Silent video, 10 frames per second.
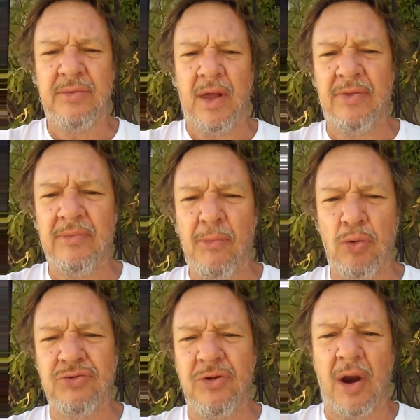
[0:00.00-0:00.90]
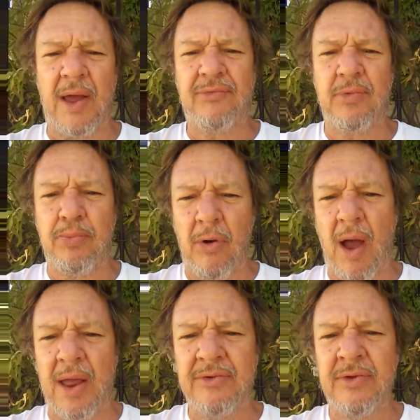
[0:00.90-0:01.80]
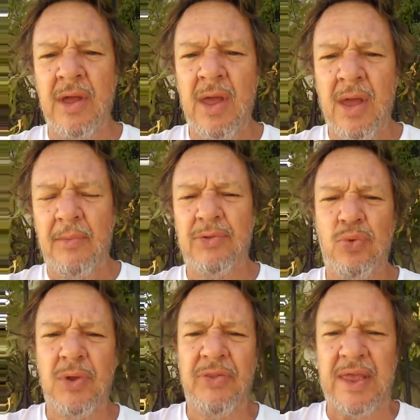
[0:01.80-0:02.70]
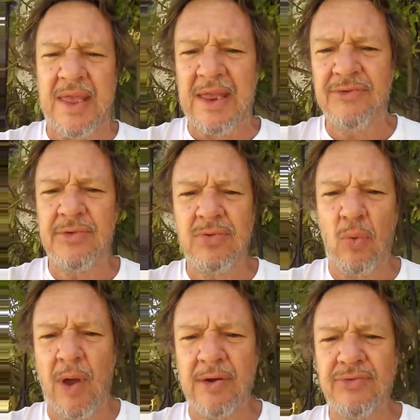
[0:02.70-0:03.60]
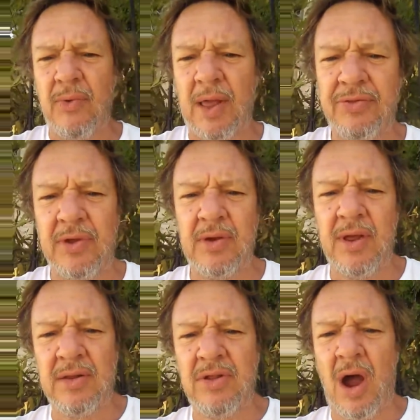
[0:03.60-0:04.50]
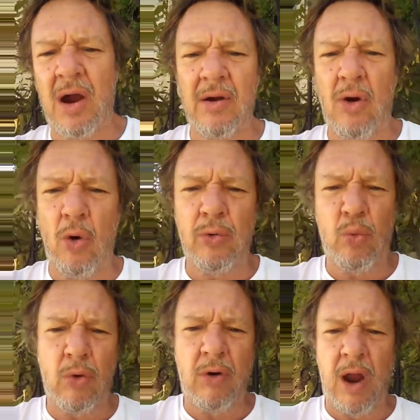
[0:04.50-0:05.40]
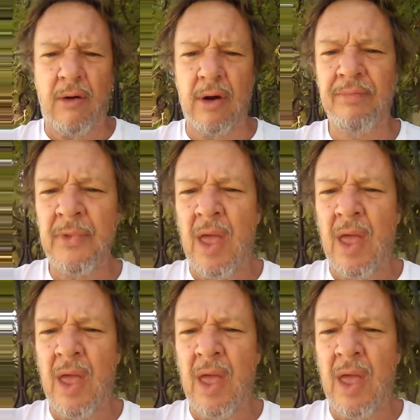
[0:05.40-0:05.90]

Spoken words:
the most sought after prize between the East and the West throughout the entire Cold War era.